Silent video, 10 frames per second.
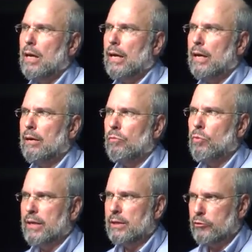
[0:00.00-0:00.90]

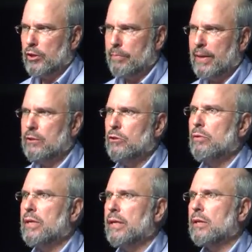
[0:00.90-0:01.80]
one is struck by two
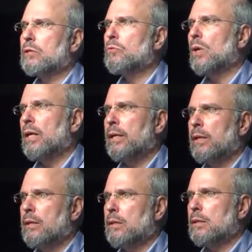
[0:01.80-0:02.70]
things. One
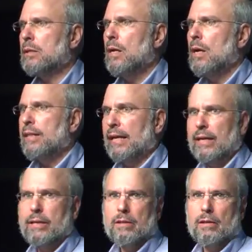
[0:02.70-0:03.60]
is that
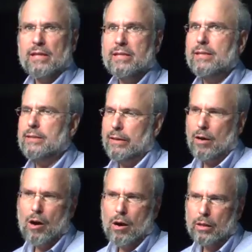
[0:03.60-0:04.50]
they exist at
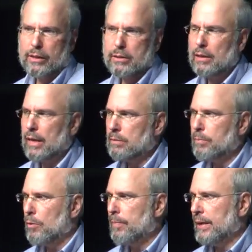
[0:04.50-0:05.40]
all, as
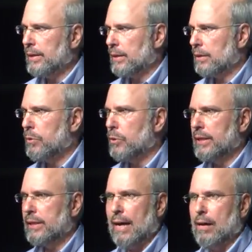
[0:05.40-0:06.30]
Pope Benedict
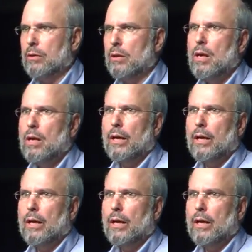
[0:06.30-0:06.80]
pointed out.